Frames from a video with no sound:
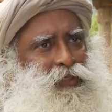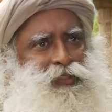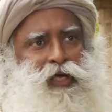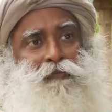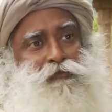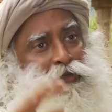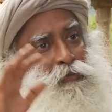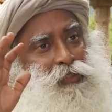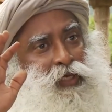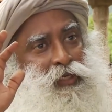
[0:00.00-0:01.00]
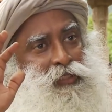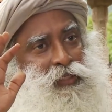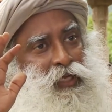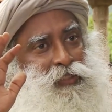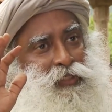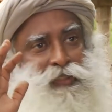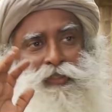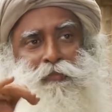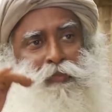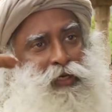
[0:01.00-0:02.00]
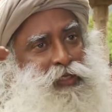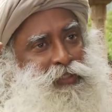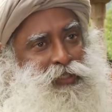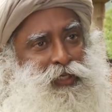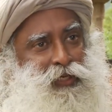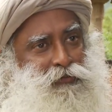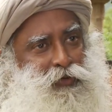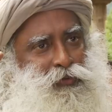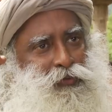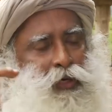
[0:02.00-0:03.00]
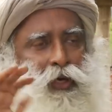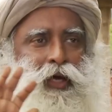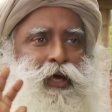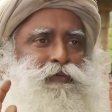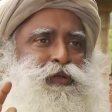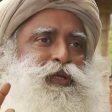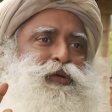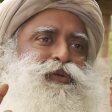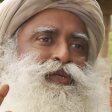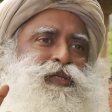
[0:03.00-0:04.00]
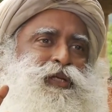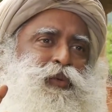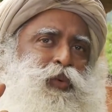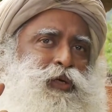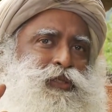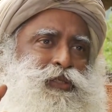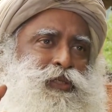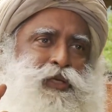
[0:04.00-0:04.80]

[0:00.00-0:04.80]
Some film star is dancing, somebody is singing for you, everything you sit and watch.